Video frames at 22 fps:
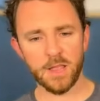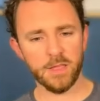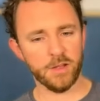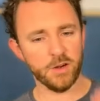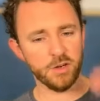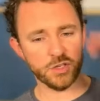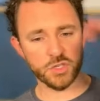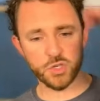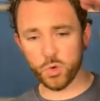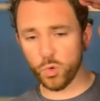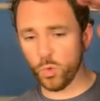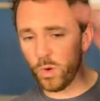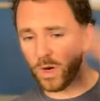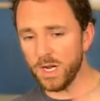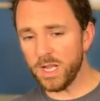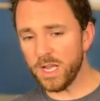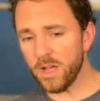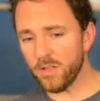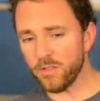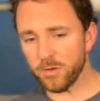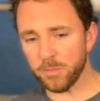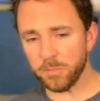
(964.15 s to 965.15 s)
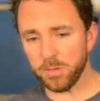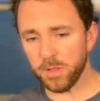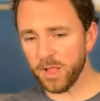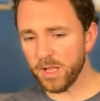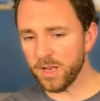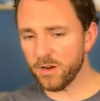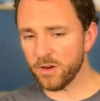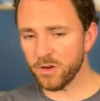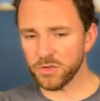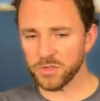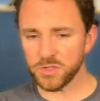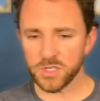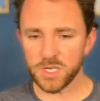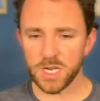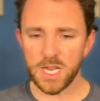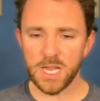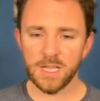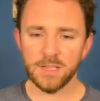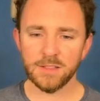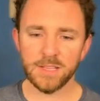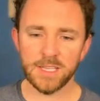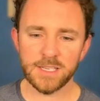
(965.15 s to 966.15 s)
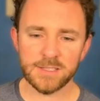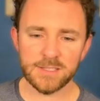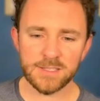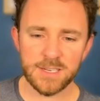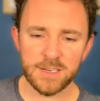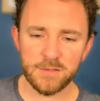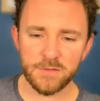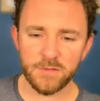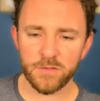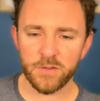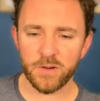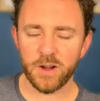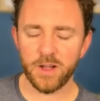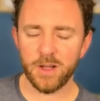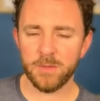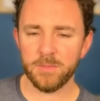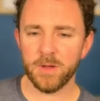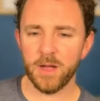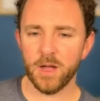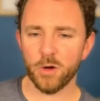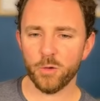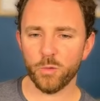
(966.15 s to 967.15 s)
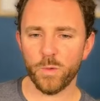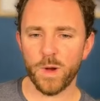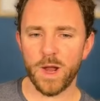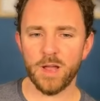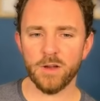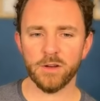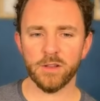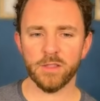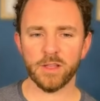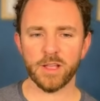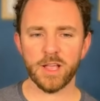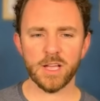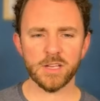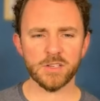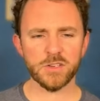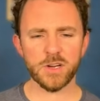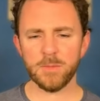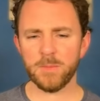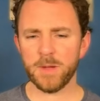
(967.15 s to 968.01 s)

There are 20 other players listed from around the country.